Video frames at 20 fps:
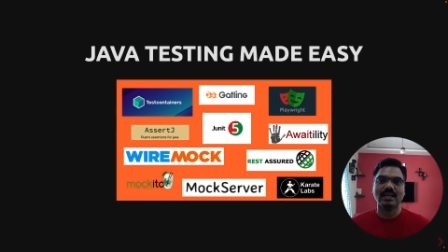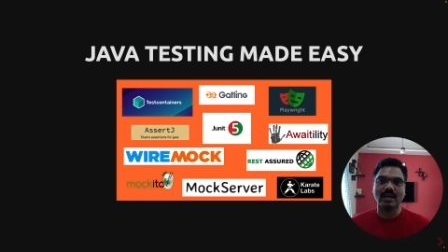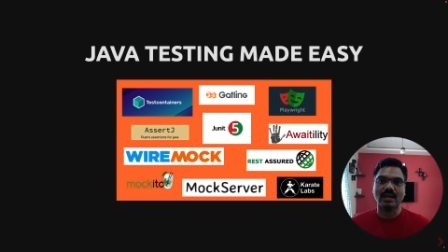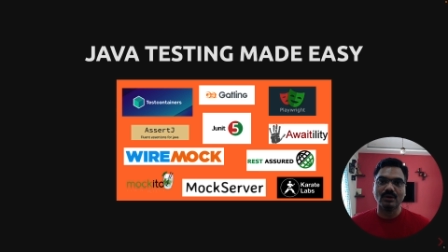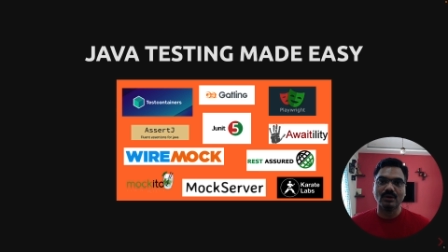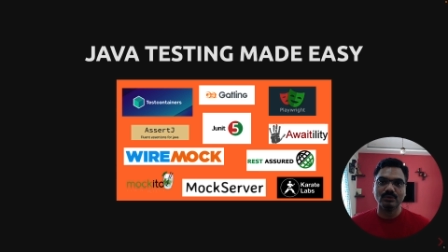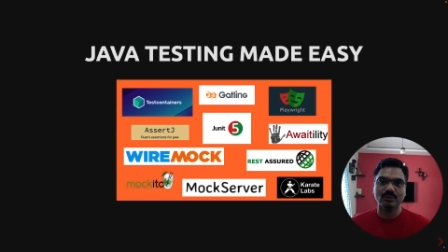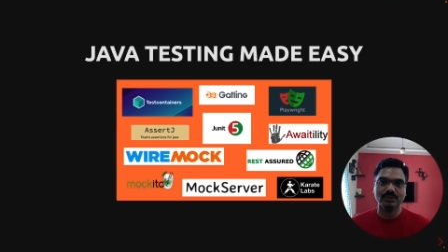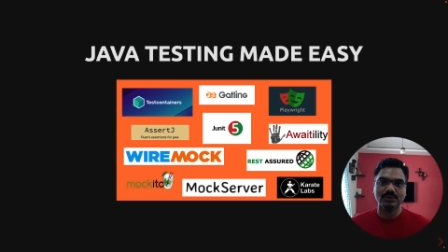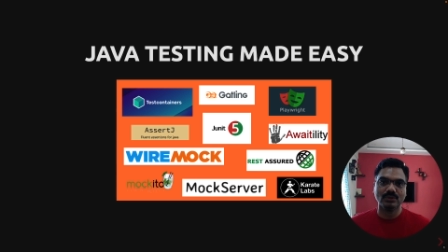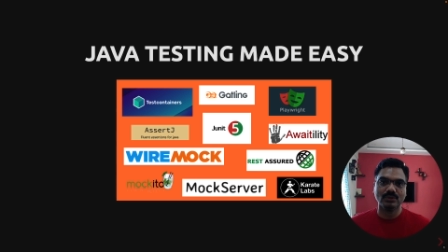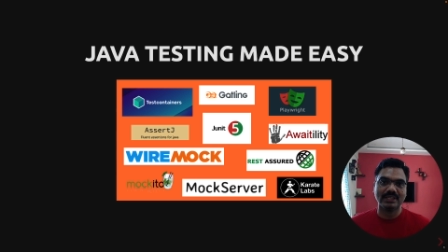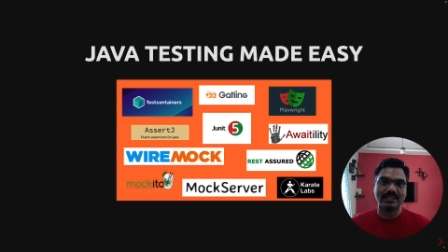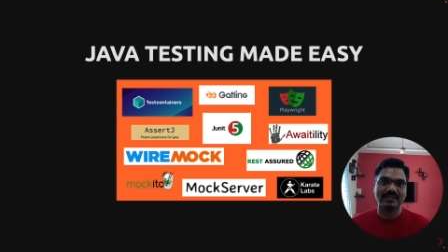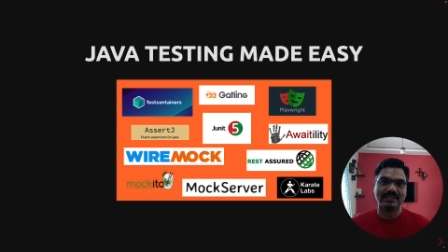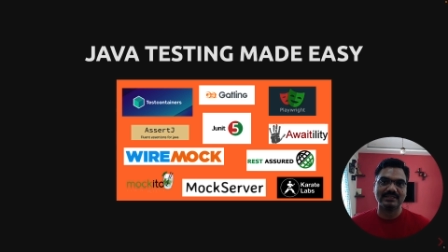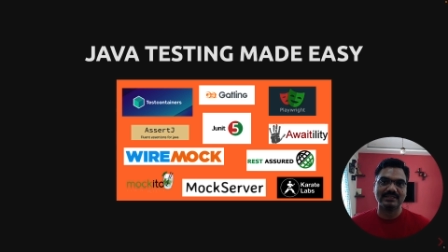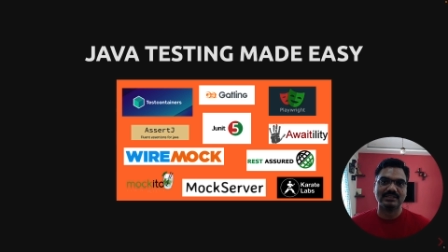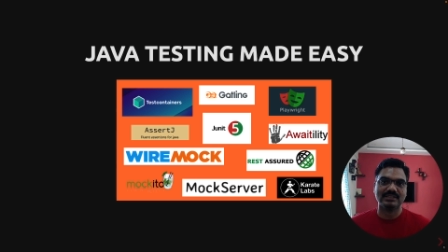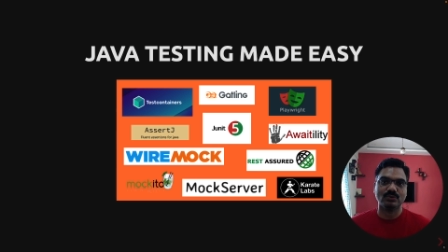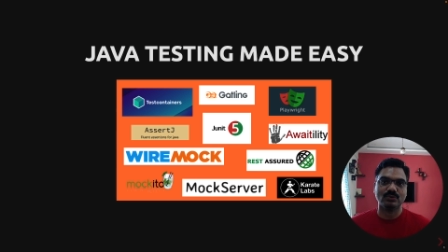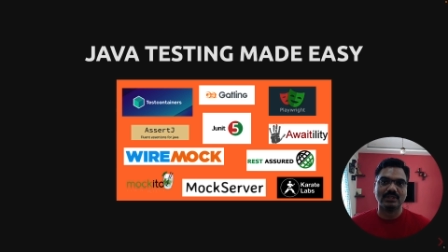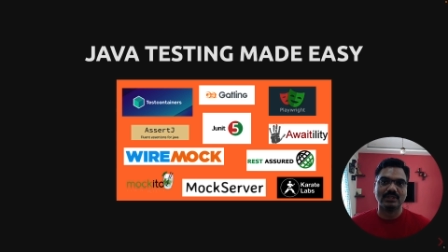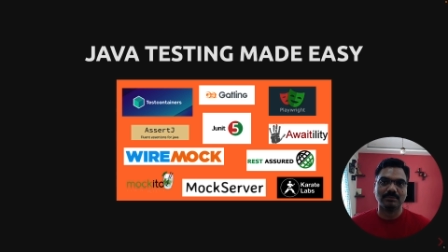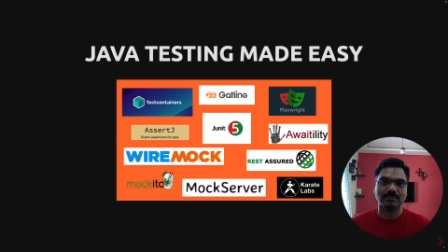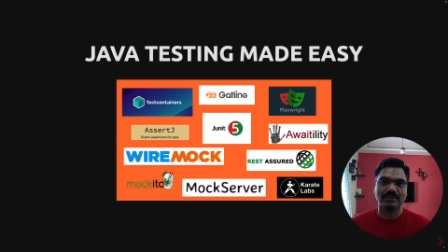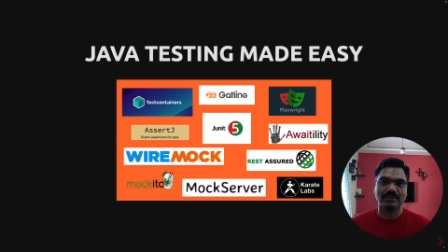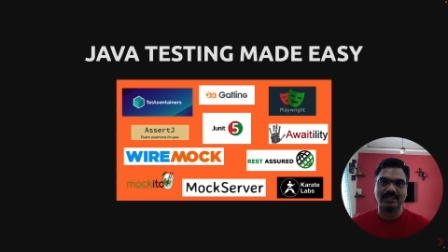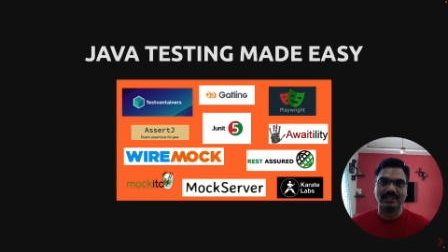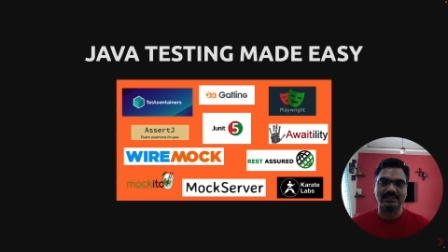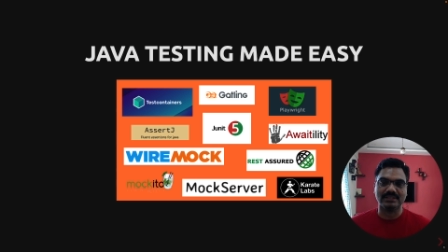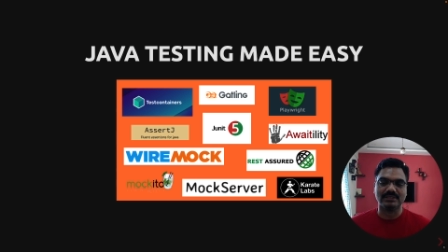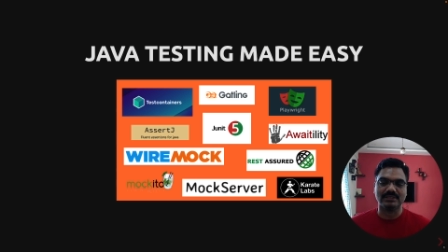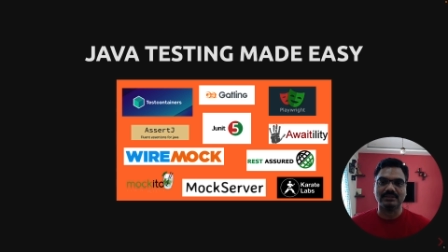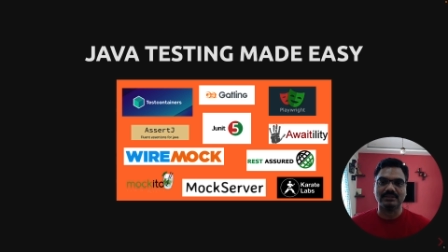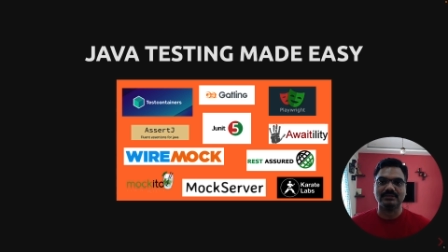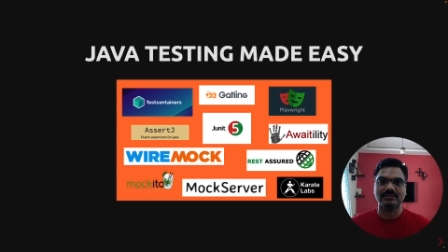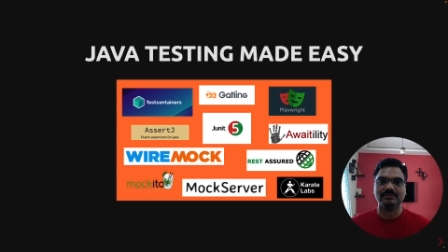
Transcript: how you can test your application.